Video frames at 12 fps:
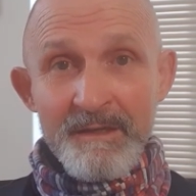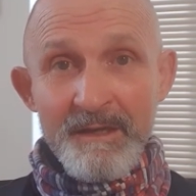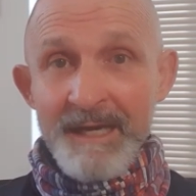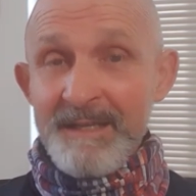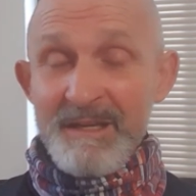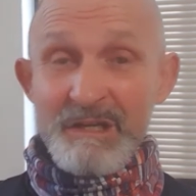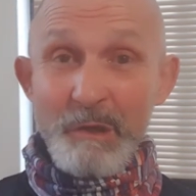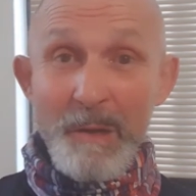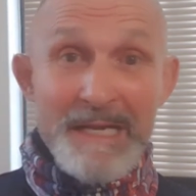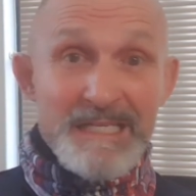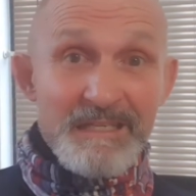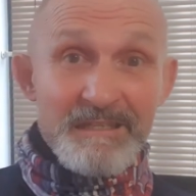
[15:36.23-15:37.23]
And the
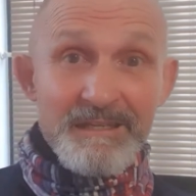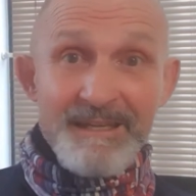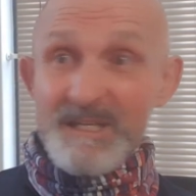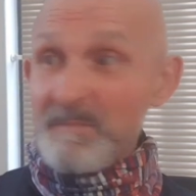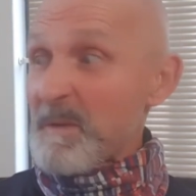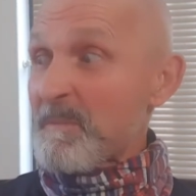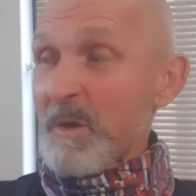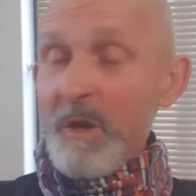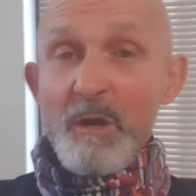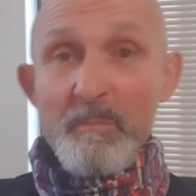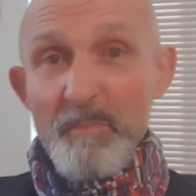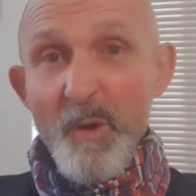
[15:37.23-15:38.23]
crazy thing is, people go
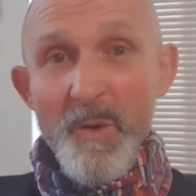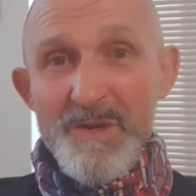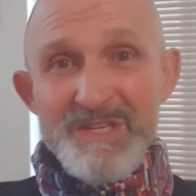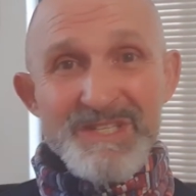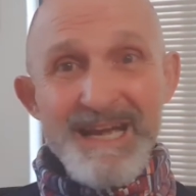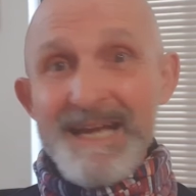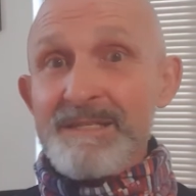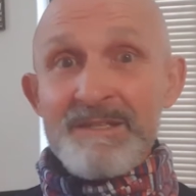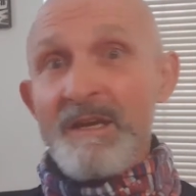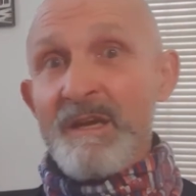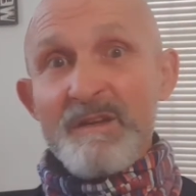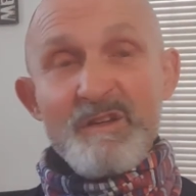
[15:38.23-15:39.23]
to porn sites
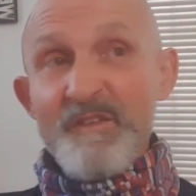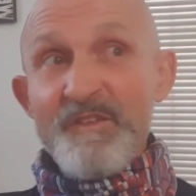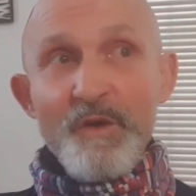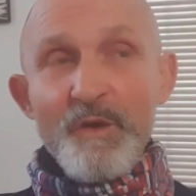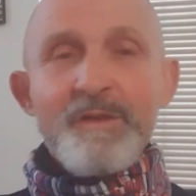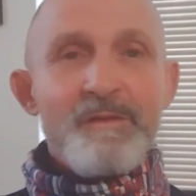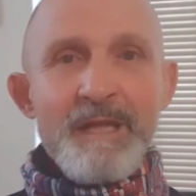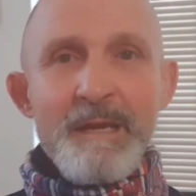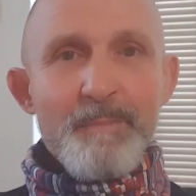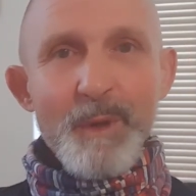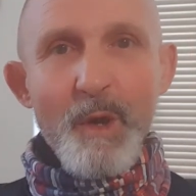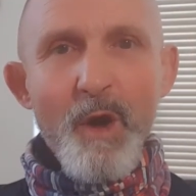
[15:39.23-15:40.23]
to feel that they
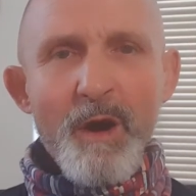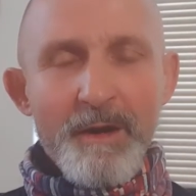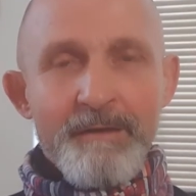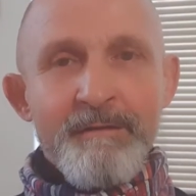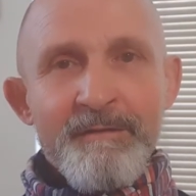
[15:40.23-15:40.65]
belong.